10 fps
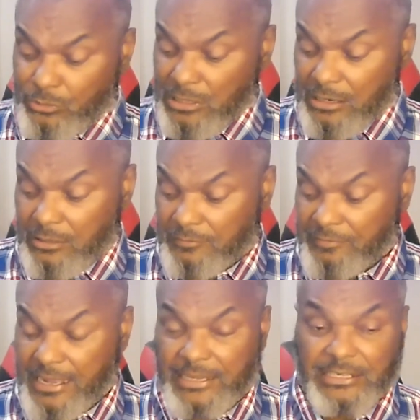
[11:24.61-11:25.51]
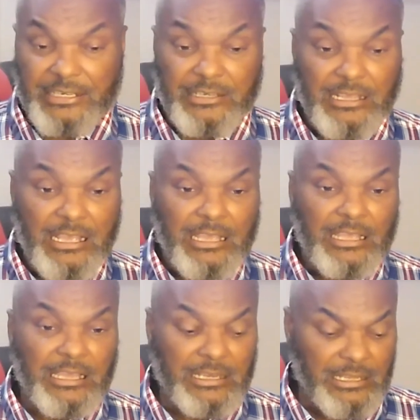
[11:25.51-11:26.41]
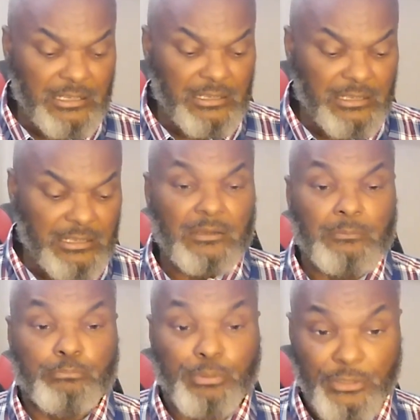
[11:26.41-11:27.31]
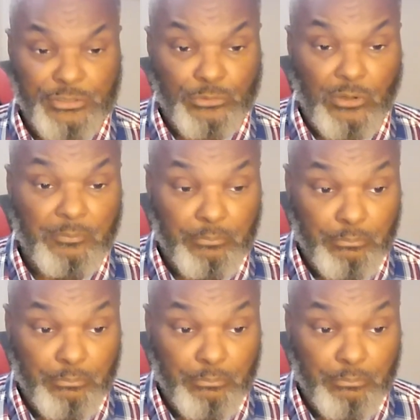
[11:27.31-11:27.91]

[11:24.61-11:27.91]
You're not going to find it in any bookstore,